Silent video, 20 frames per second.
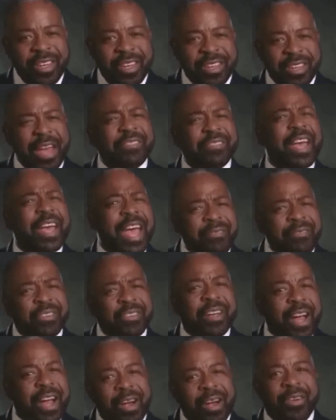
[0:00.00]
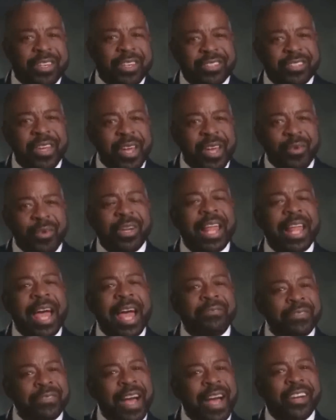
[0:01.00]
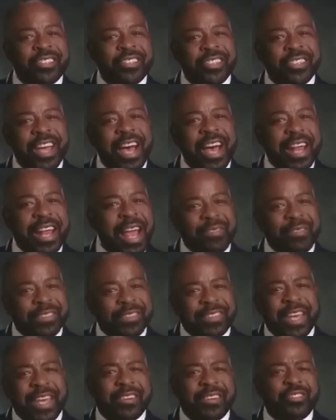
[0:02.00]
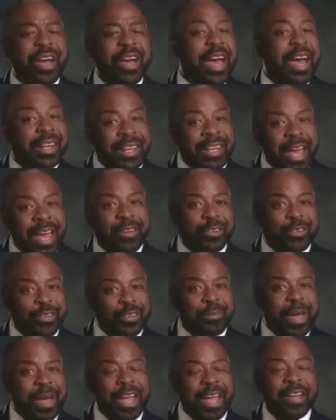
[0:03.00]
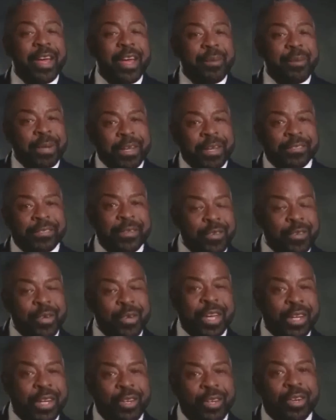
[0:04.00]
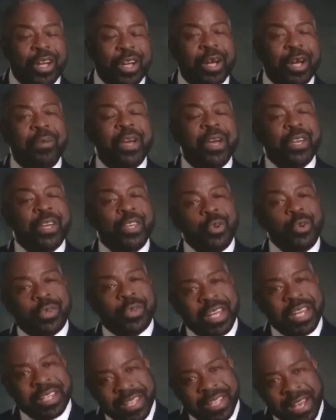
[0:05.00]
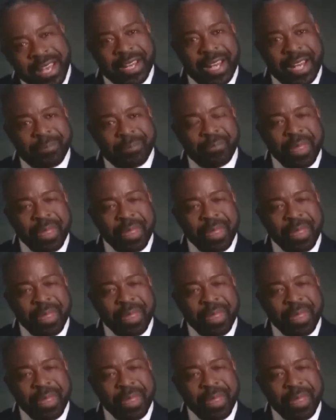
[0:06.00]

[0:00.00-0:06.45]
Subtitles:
You have to have courage. When life knocks you down, I have a saying, try and land on your back, because if you can look up, you can get up.